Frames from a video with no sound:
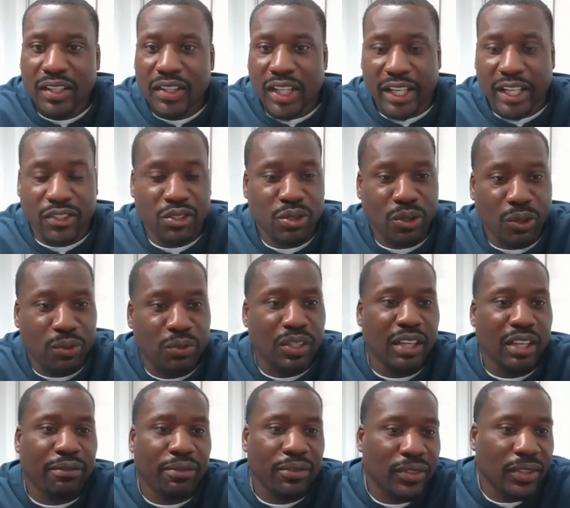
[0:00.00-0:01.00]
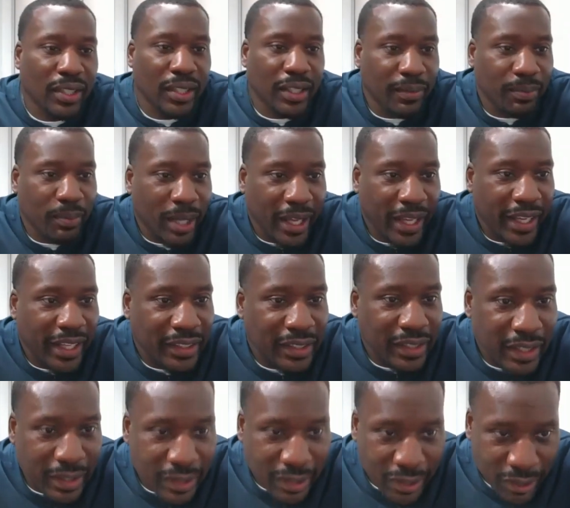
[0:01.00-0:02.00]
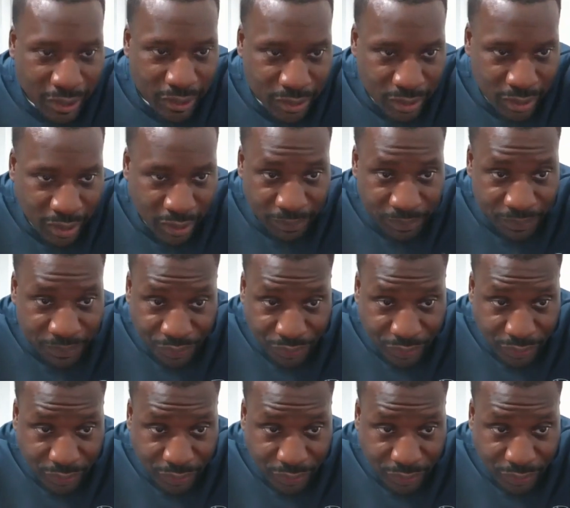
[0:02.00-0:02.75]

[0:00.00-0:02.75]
That's so different than my 18 years of